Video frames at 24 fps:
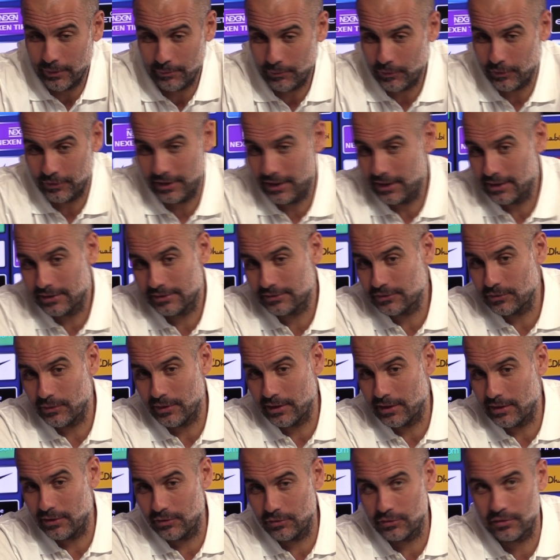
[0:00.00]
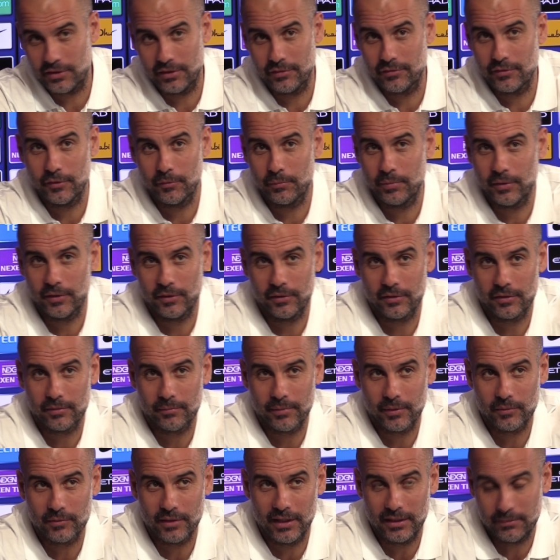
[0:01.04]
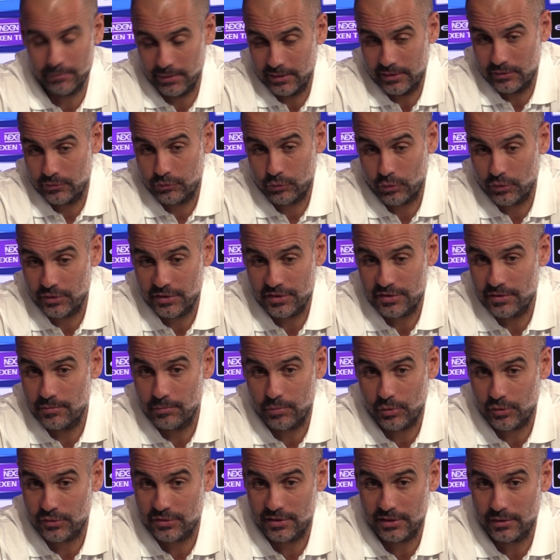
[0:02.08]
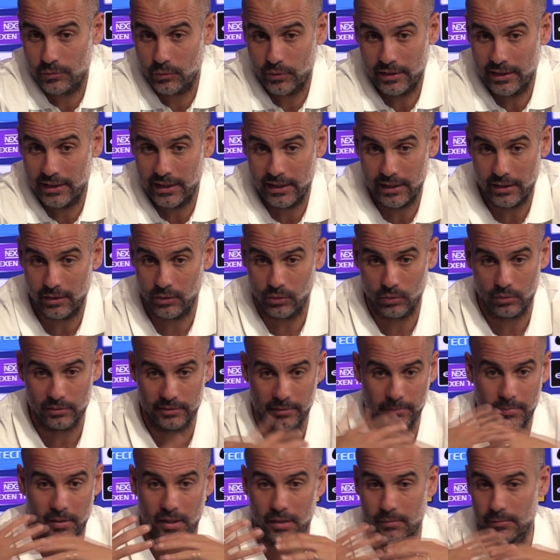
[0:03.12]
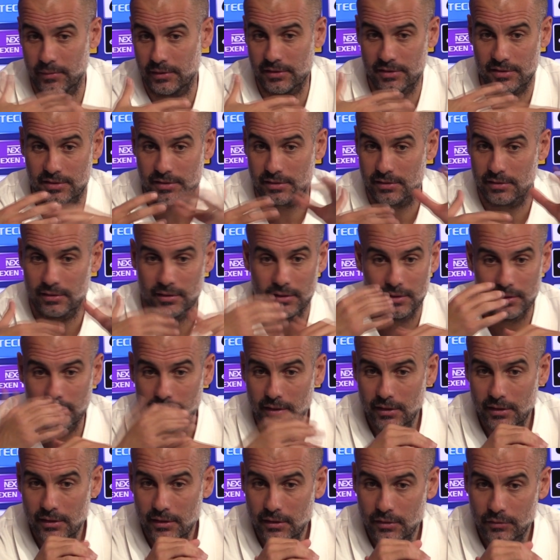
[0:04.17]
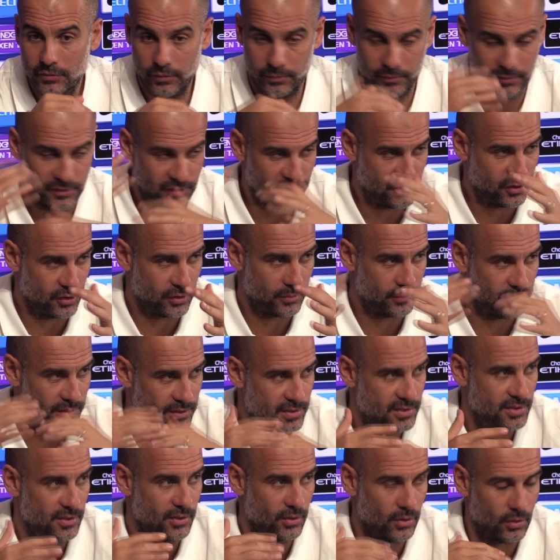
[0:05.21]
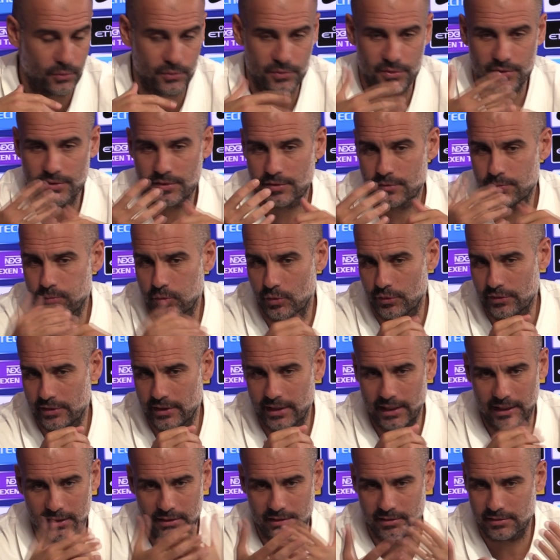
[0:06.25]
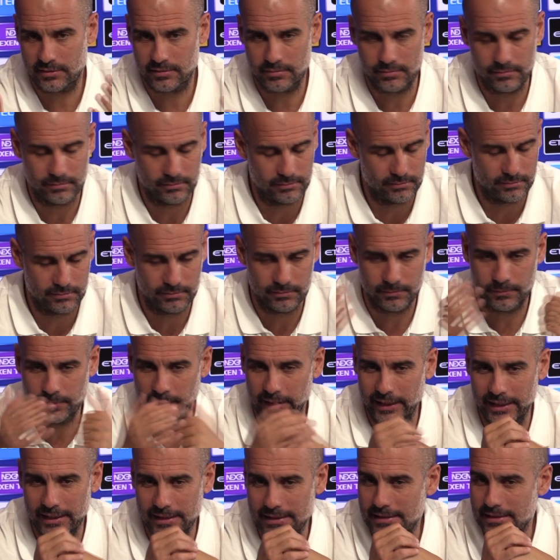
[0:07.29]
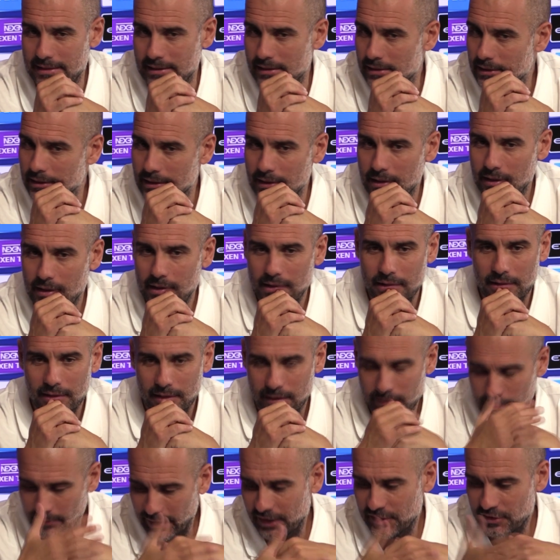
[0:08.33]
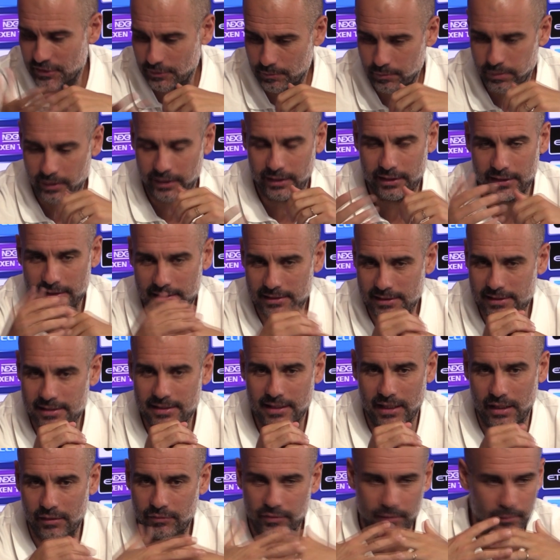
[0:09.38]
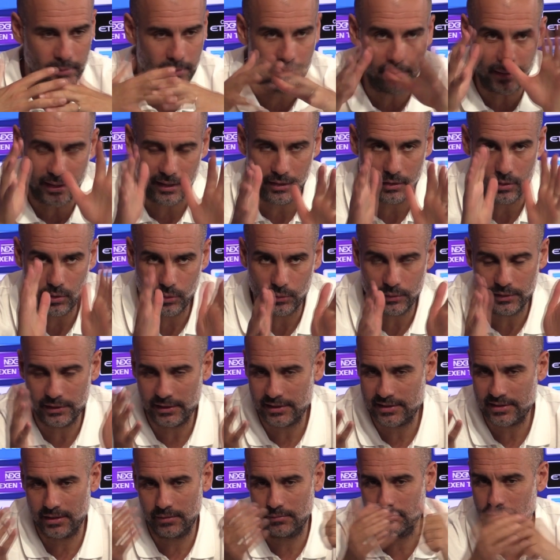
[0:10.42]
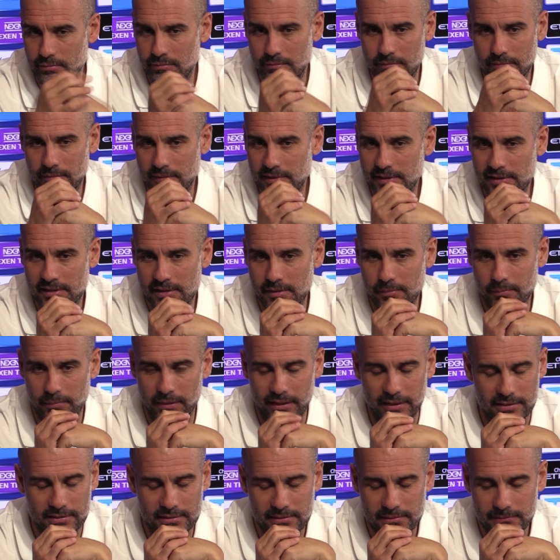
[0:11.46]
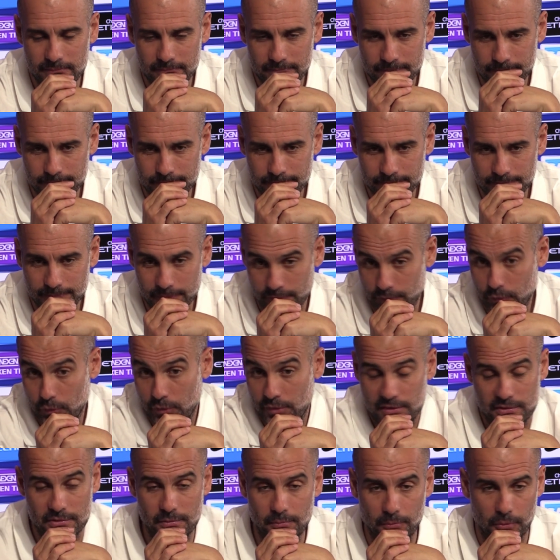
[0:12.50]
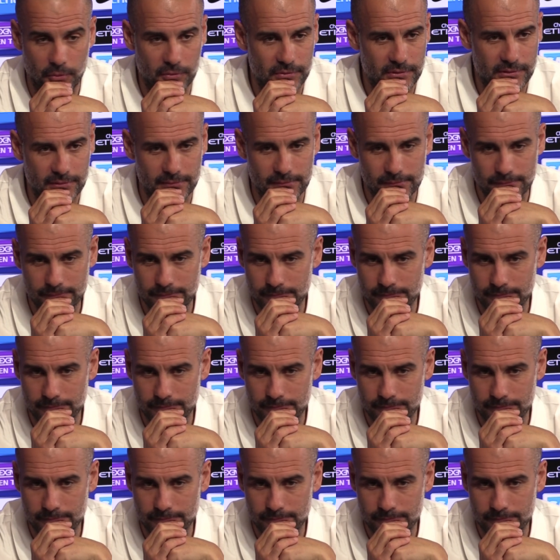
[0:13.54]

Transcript: I'm not there, so I cannot give an opinion about that. But of course, it's important when all departments, from the chairman, CEOs, sport directors, players, the manager, players, staff, everybody go in the same place. Of course, it's important.